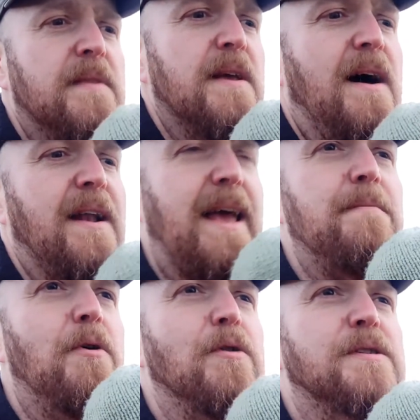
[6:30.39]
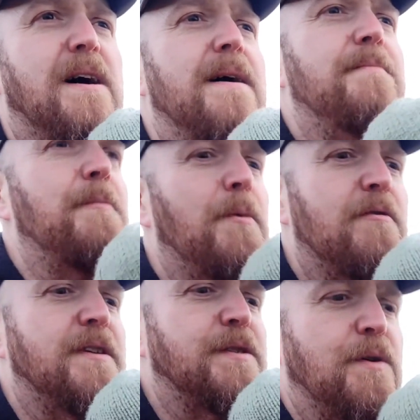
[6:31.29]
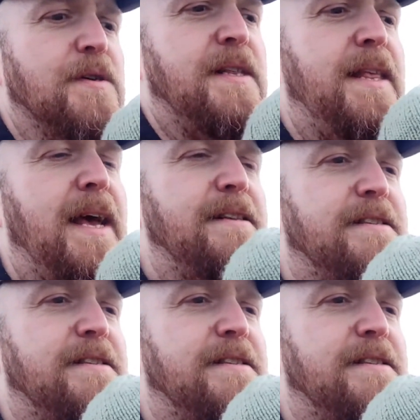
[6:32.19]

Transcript: I'll get more time and more resource in the end